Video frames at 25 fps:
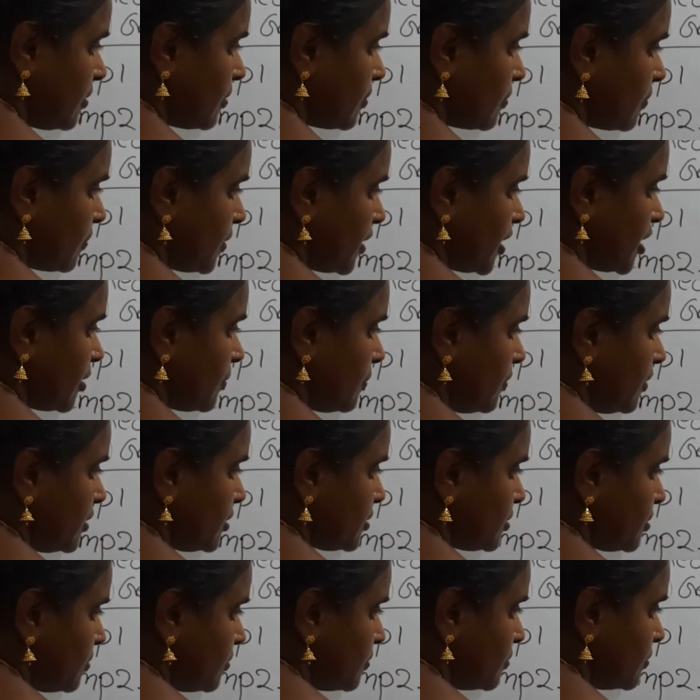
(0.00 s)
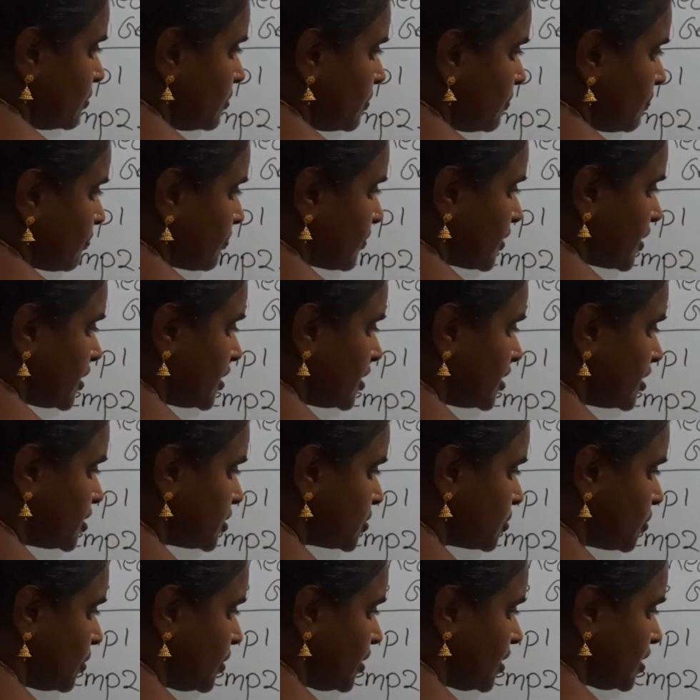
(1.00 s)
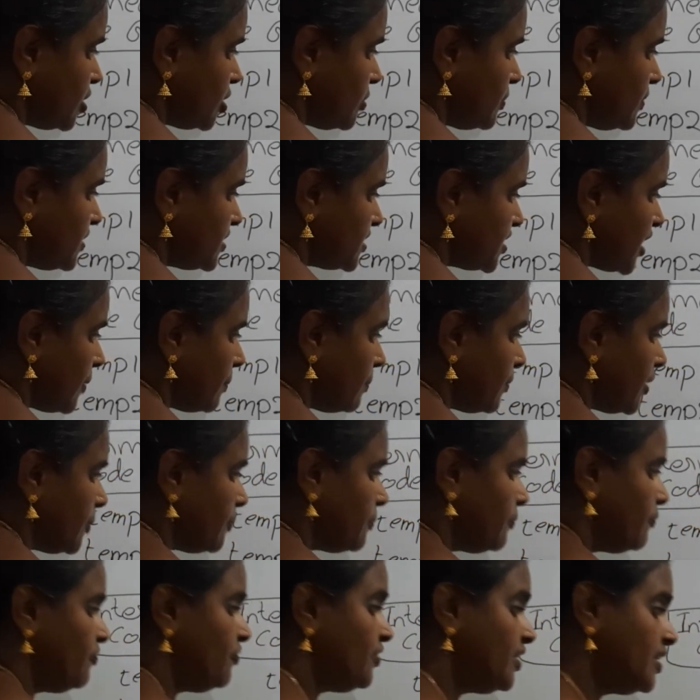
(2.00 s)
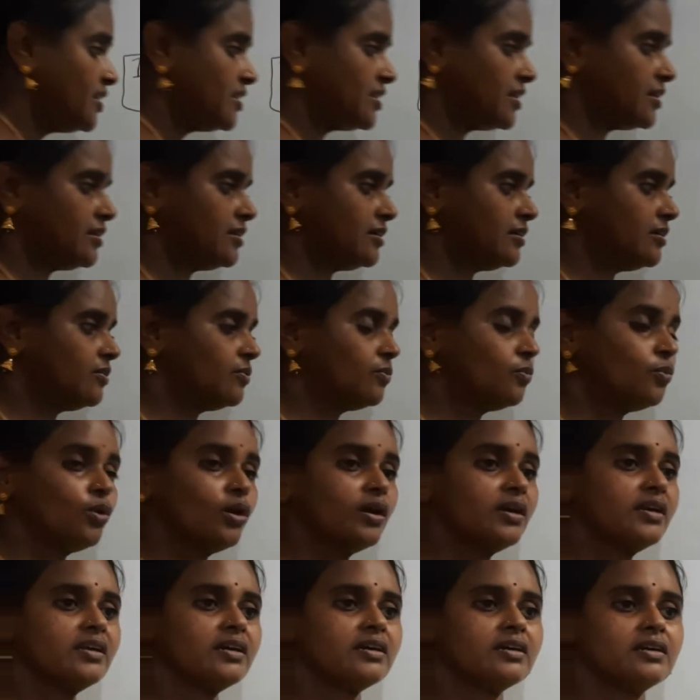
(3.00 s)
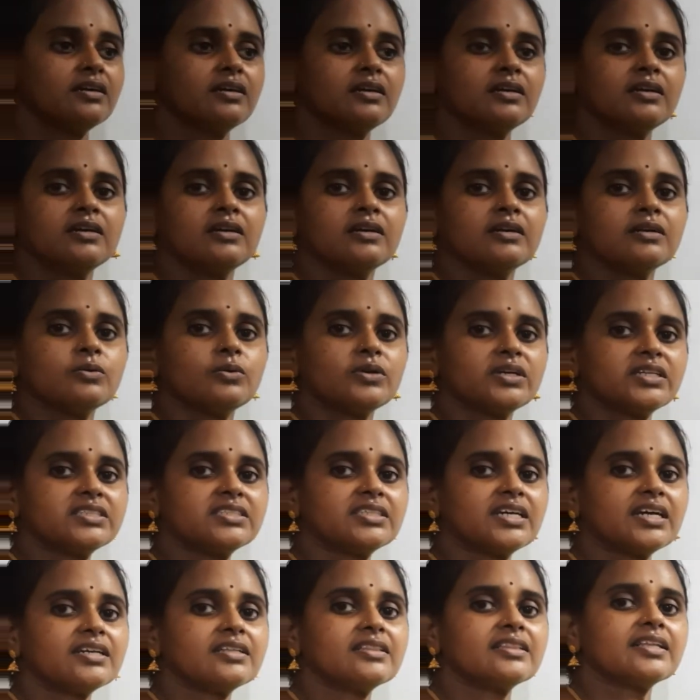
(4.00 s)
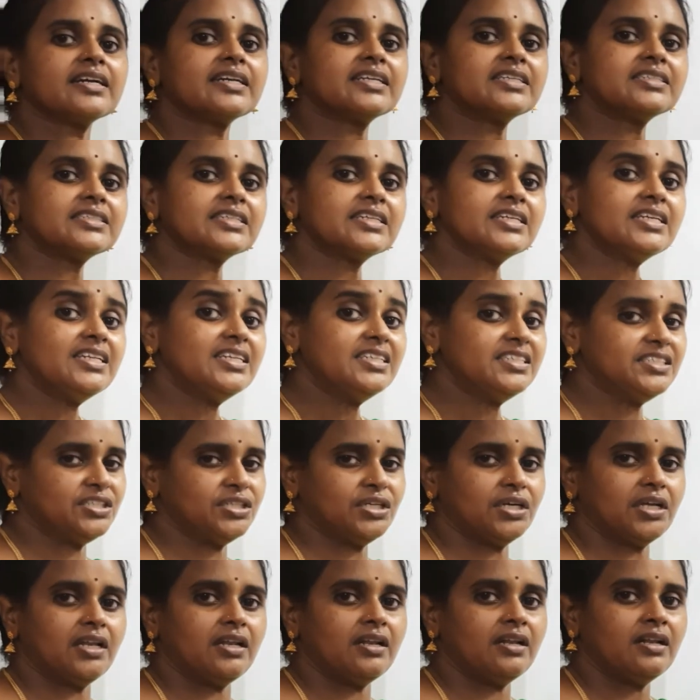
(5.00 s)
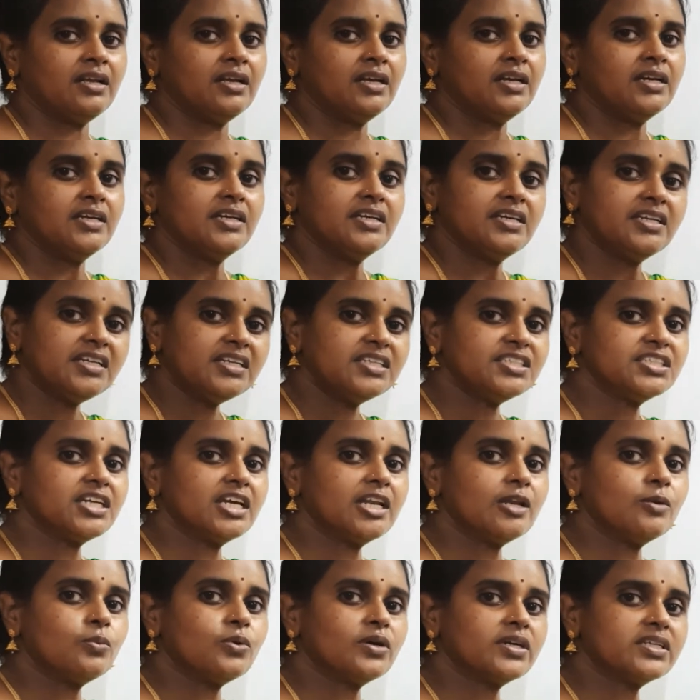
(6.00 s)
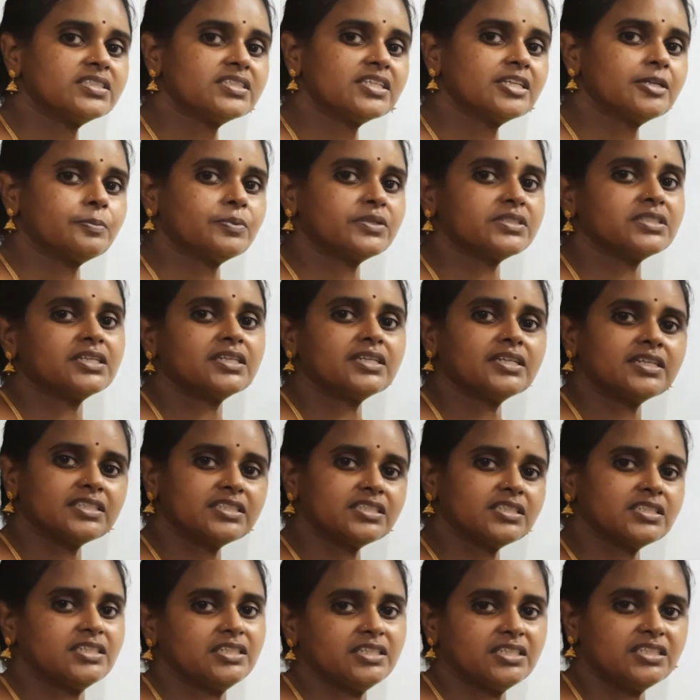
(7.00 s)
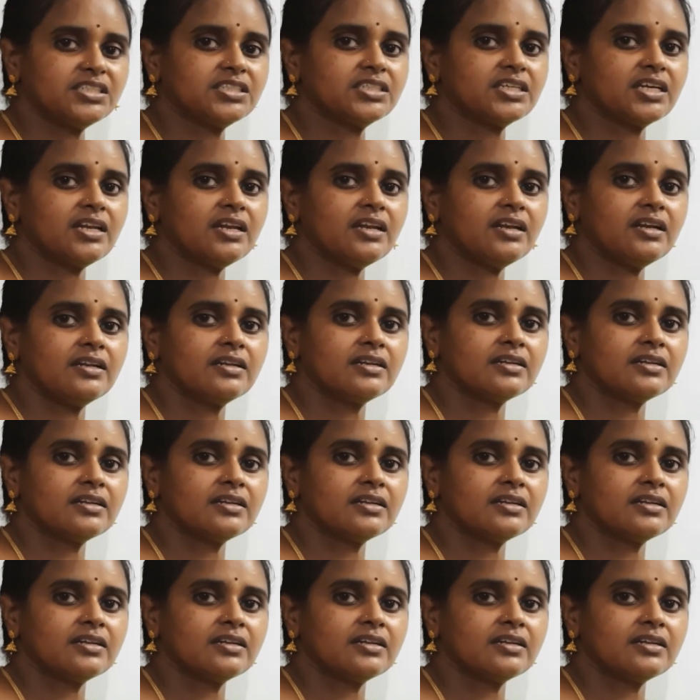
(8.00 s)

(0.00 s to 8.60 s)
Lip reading: variable 2 is going to be summed up with what? What is that? That is initial. Initial, what is the representation initial?